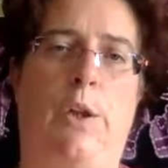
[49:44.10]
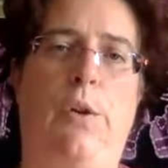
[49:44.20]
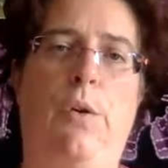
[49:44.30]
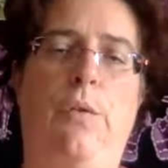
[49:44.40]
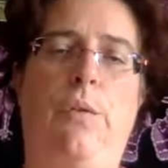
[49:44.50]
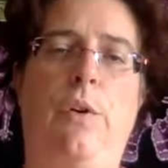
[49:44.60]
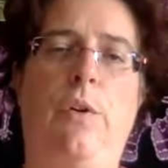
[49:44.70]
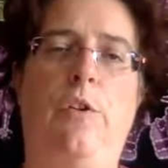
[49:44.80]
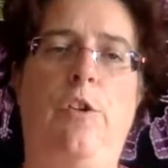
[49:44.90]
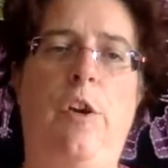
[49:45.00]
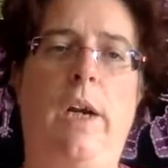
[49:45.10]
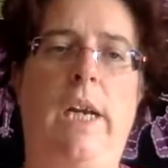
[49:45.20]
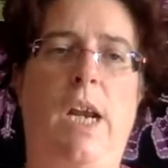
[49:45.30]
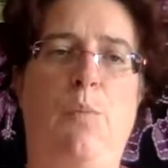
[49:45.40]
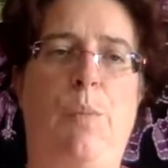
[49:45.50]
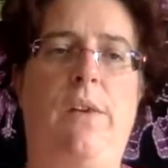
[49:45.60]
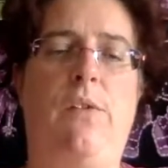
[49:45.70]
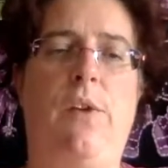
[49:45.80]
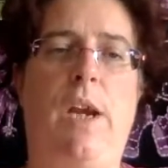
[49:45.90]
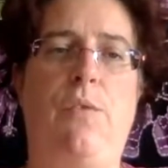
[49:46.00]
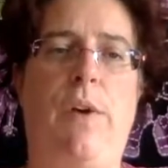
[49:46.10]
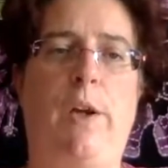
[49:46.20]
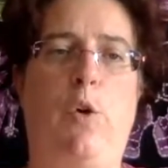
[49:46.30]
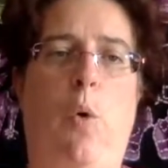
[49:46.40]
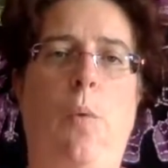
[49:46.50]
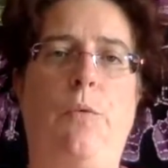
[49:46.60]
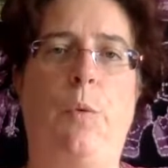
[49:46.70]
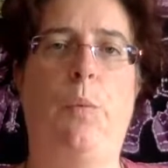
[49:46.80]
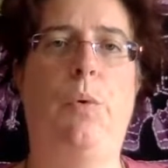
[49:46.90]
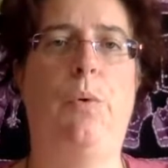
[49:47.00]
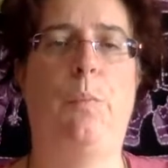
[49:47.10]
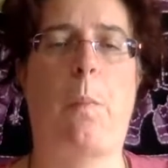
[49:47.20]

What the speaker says: The future can be safe and comfortable.